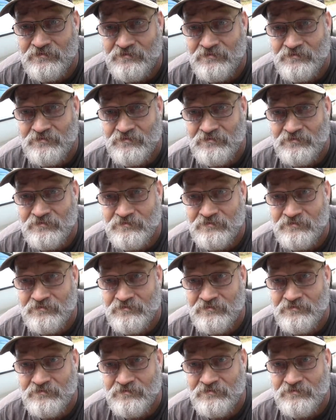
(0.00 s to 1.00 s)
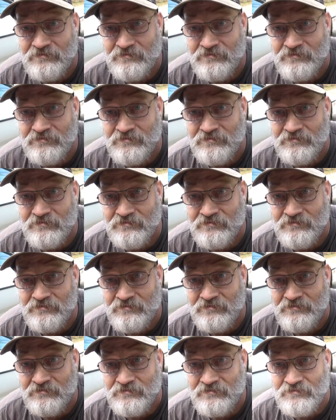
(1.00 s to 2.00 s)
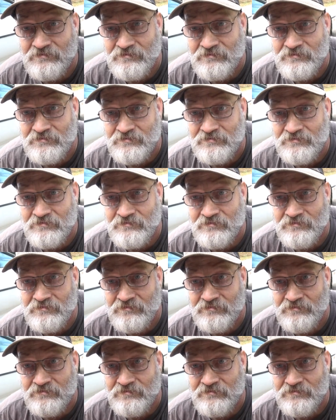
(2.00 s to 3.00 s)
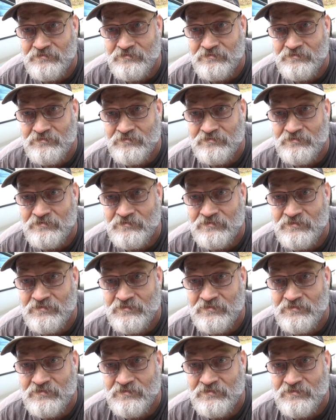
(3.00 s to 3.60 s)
Nobody speaks.